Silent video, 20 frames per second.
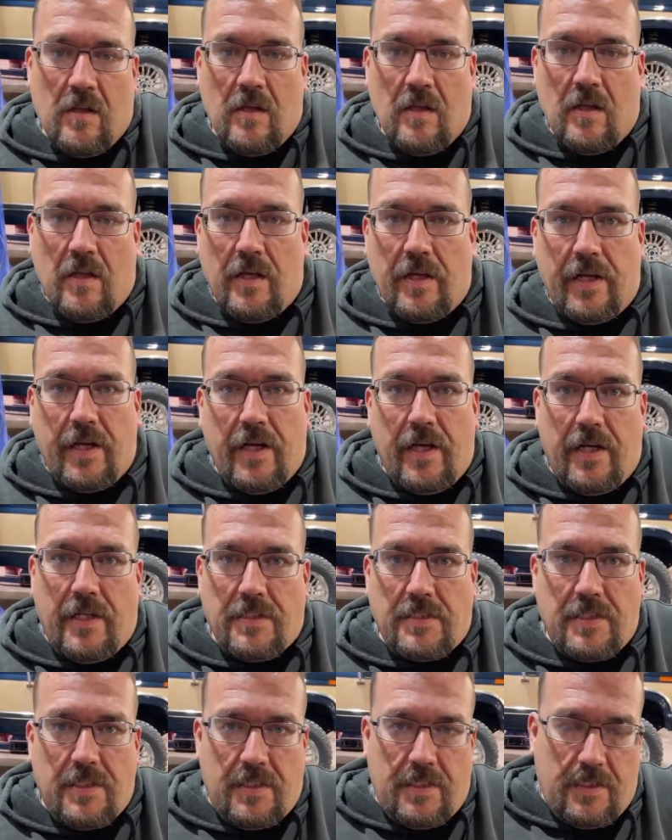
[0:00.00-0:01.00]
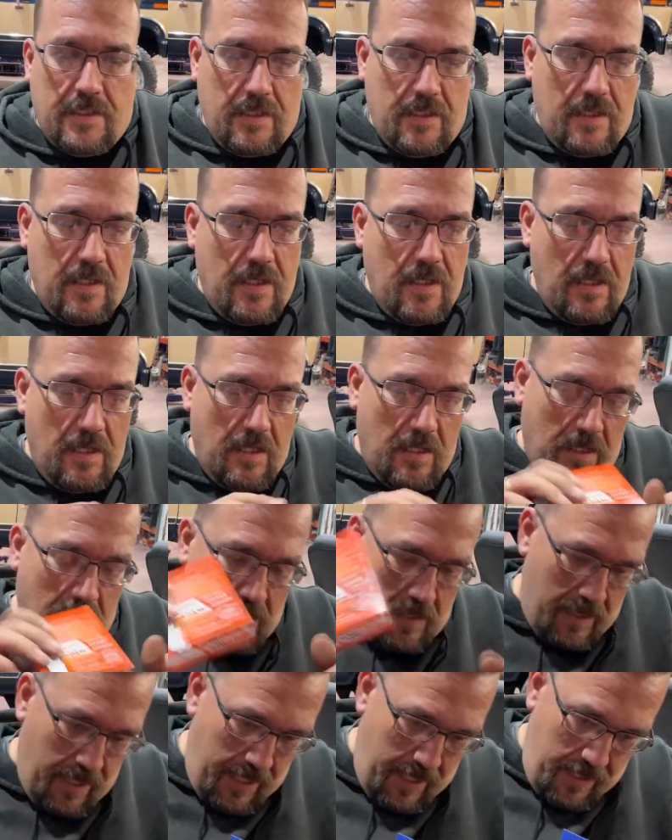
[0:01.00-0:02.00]
I got
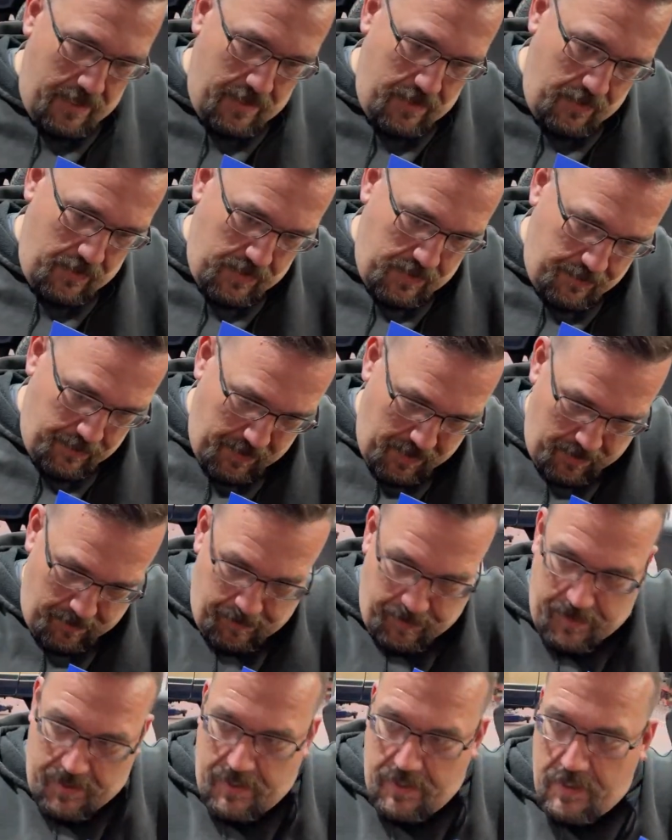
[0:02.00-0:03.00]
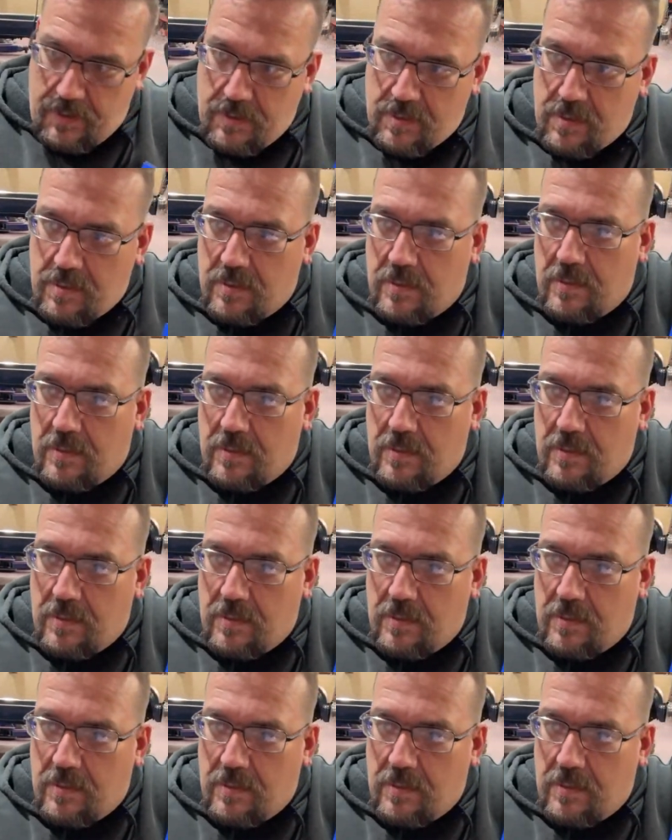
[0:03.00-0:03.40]
8 new spark plugs.